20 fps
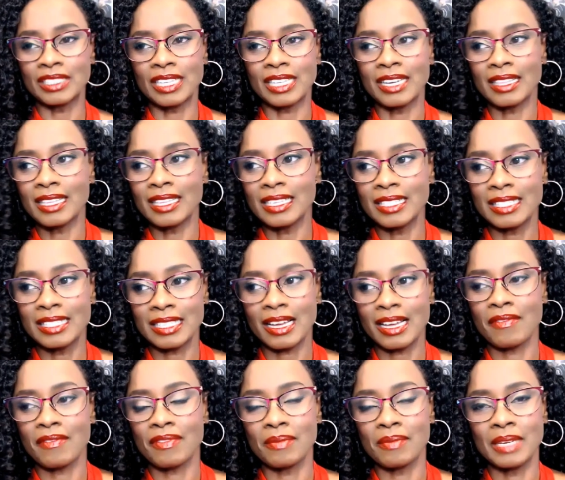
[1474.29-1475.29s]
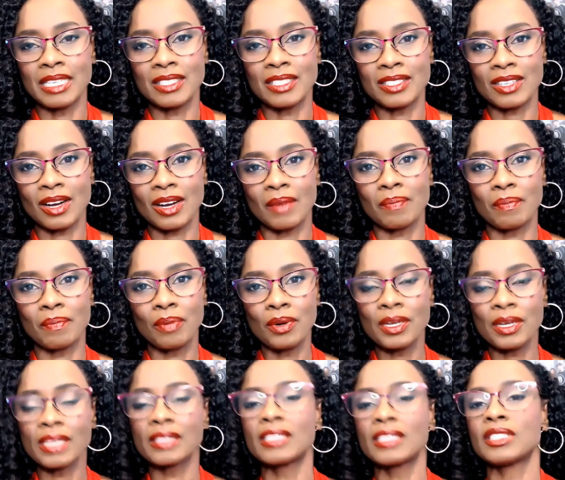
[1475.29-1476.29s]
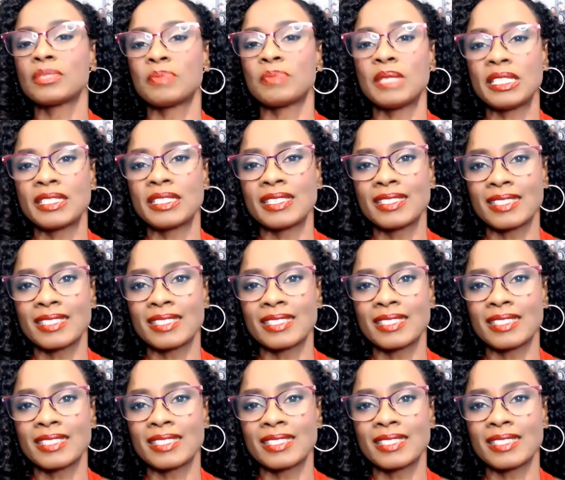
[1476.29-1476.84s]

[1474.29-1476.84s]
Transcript: and I think it's time for me to start putting these pieces